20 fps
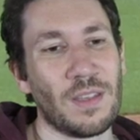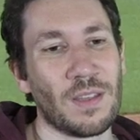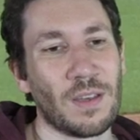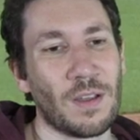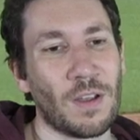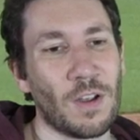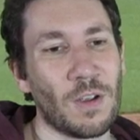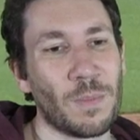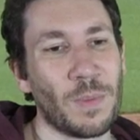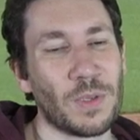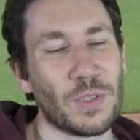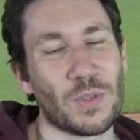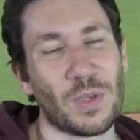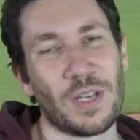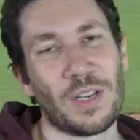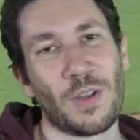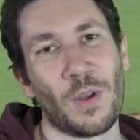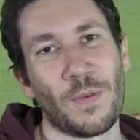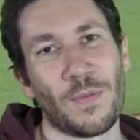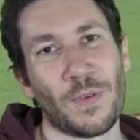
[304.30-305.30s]
curveball trying
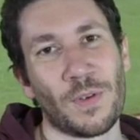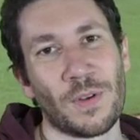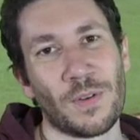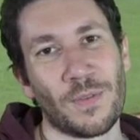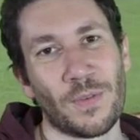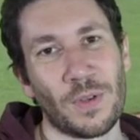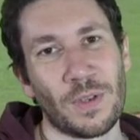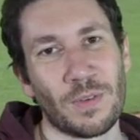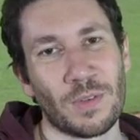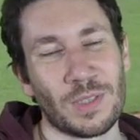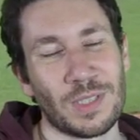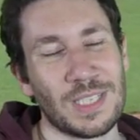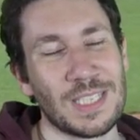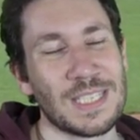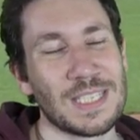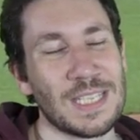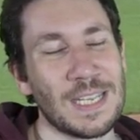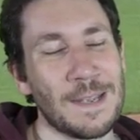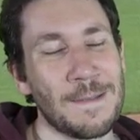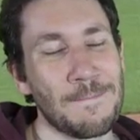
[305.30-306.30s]
to go for a free real
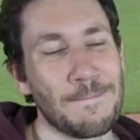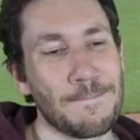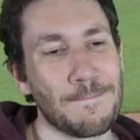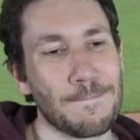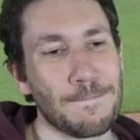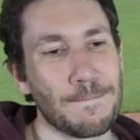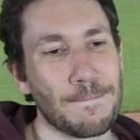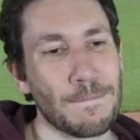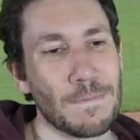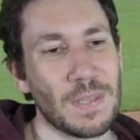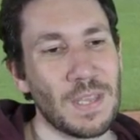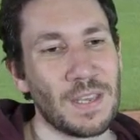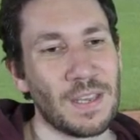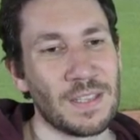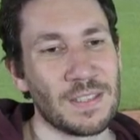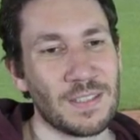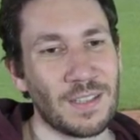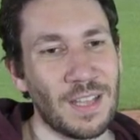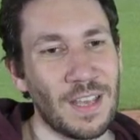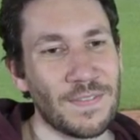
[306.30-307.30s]
estate
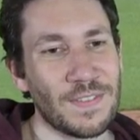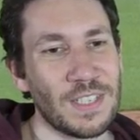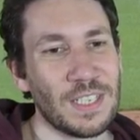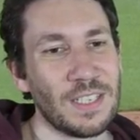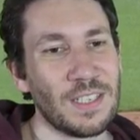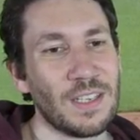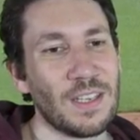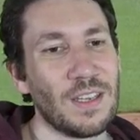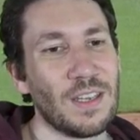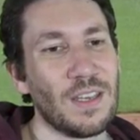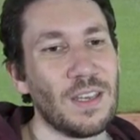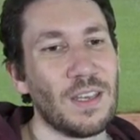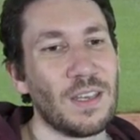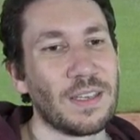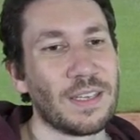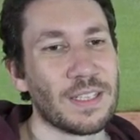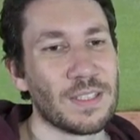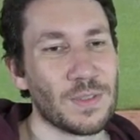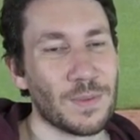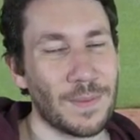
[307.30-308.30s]
against a lefty.
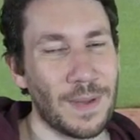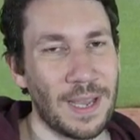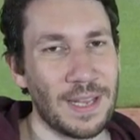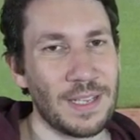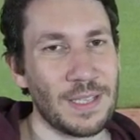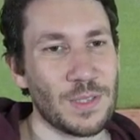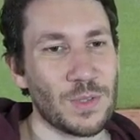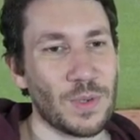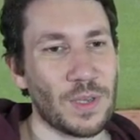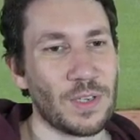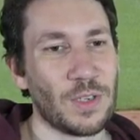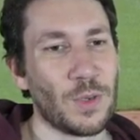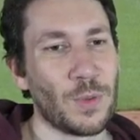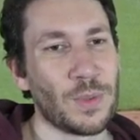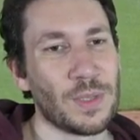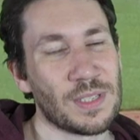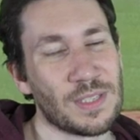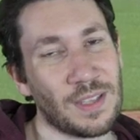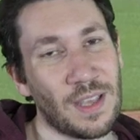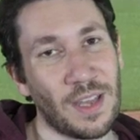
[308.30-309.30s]
Against a righty, he's trying to do
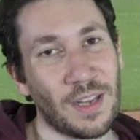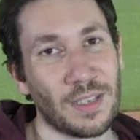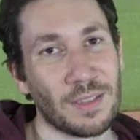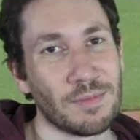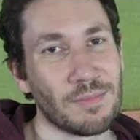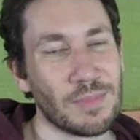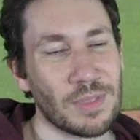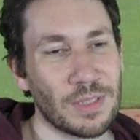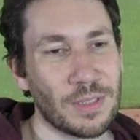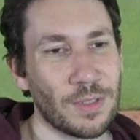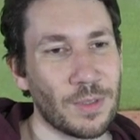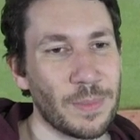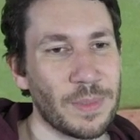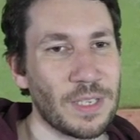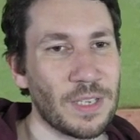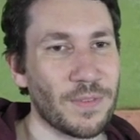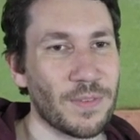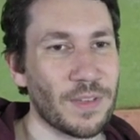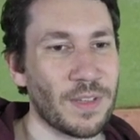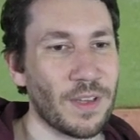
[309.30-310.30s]
with a slider. A little bit
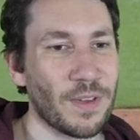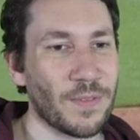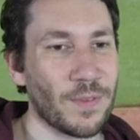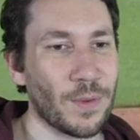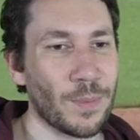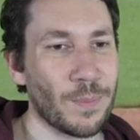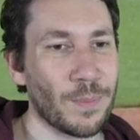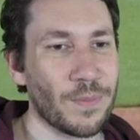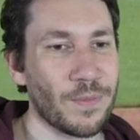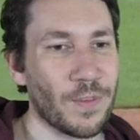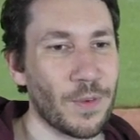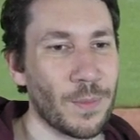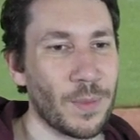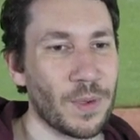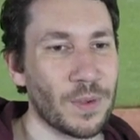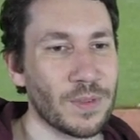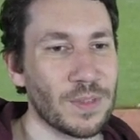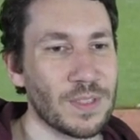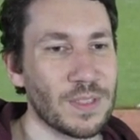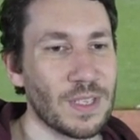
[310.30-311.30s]
different there for
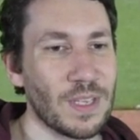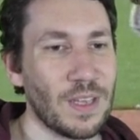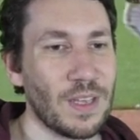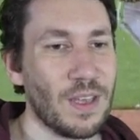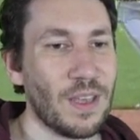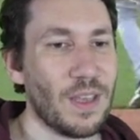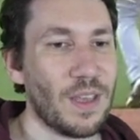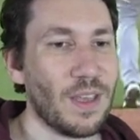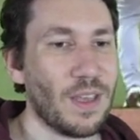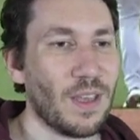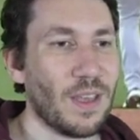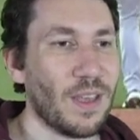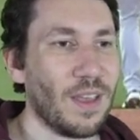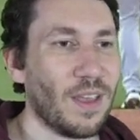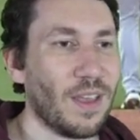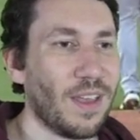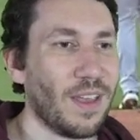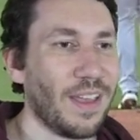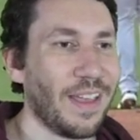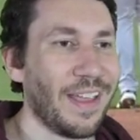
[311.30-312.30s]
Burnes.
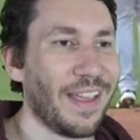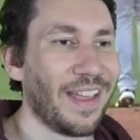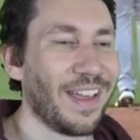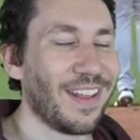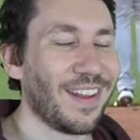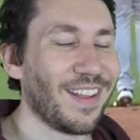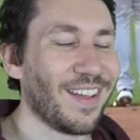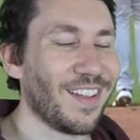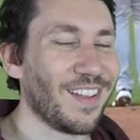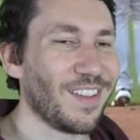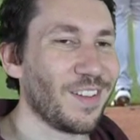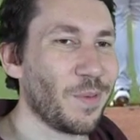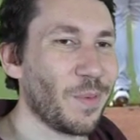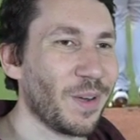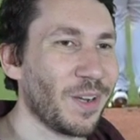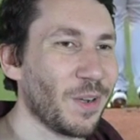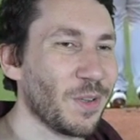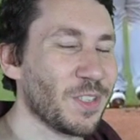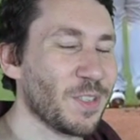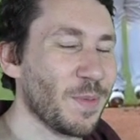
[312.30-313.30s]
And you
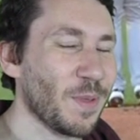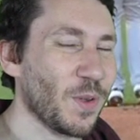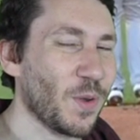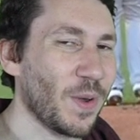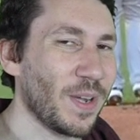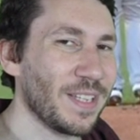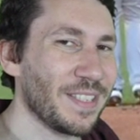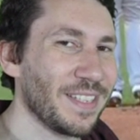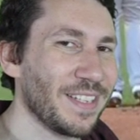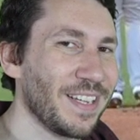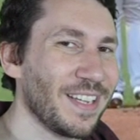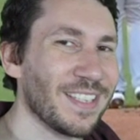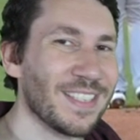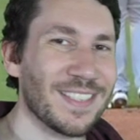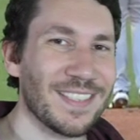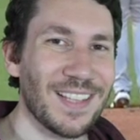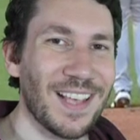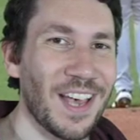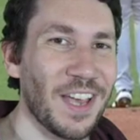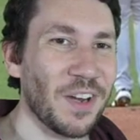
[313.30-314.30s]
want to know something crazy? His
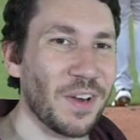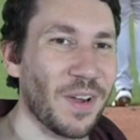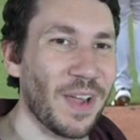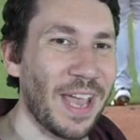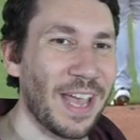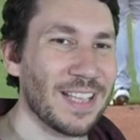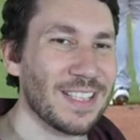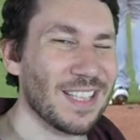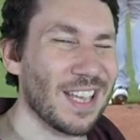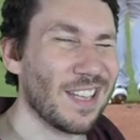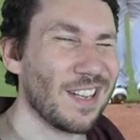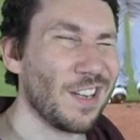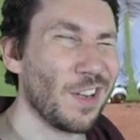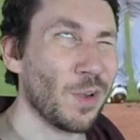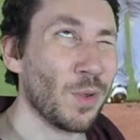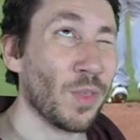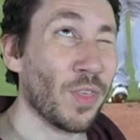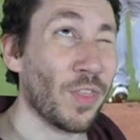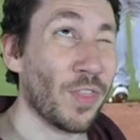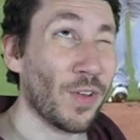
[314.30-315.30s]
slider has a
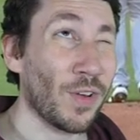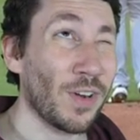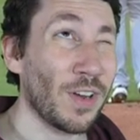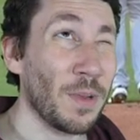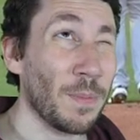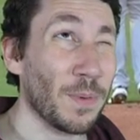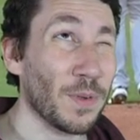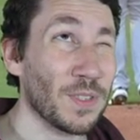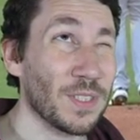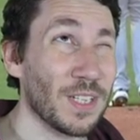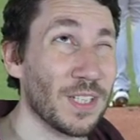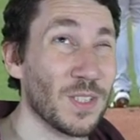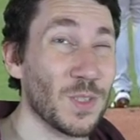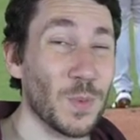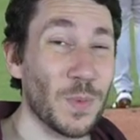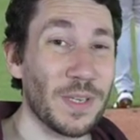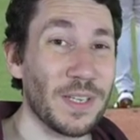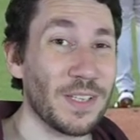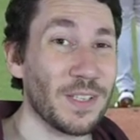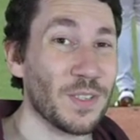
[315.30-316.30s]
near 30%
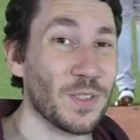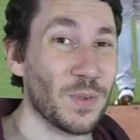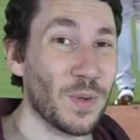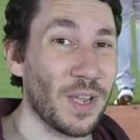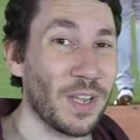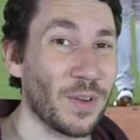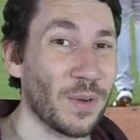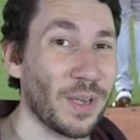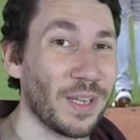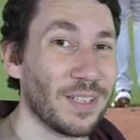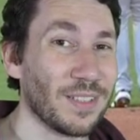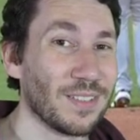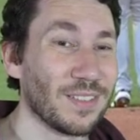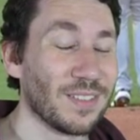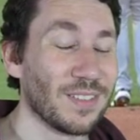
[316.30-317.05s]
swing strike rate.